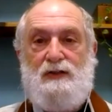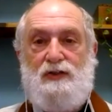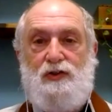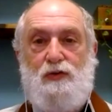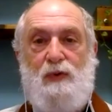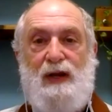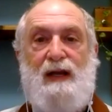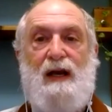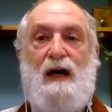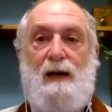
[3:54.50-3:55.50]
to wake
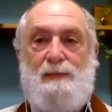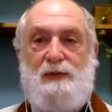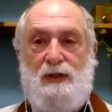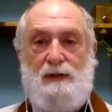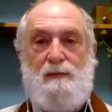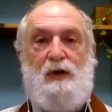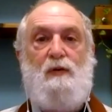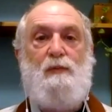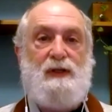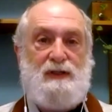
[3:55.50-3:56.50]
up to the
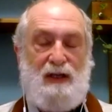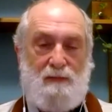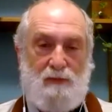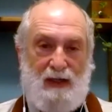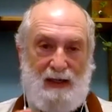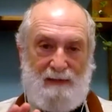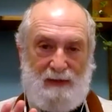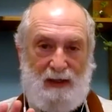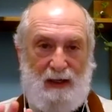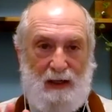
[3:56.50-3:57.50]
moment, and we have to
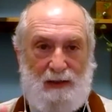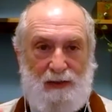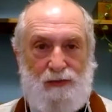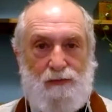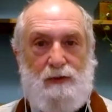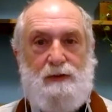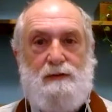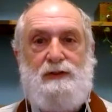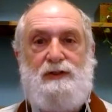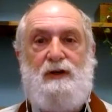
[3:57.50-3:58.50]
cut
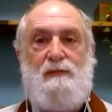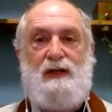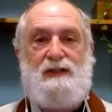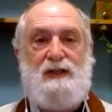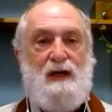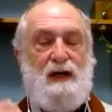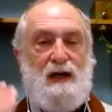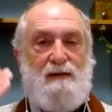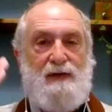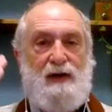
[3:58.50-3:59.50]
through so much
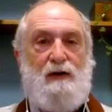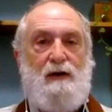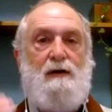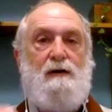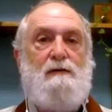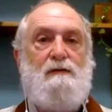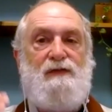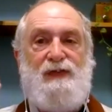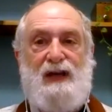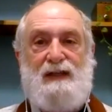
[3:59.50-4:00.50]
of our own
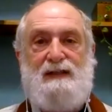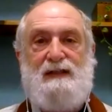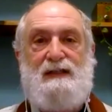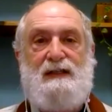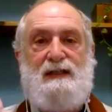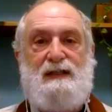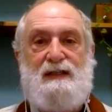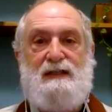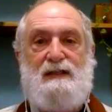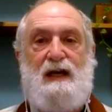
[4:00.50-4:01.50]
fantasies,
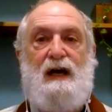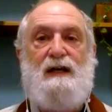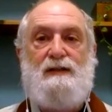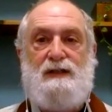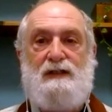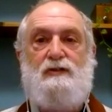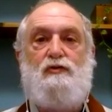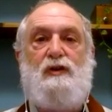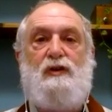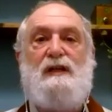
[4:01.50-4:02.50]
desires, and
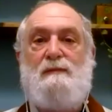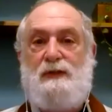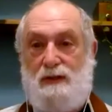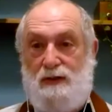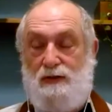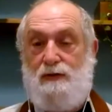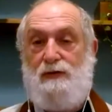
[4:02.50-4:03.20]
dreams to do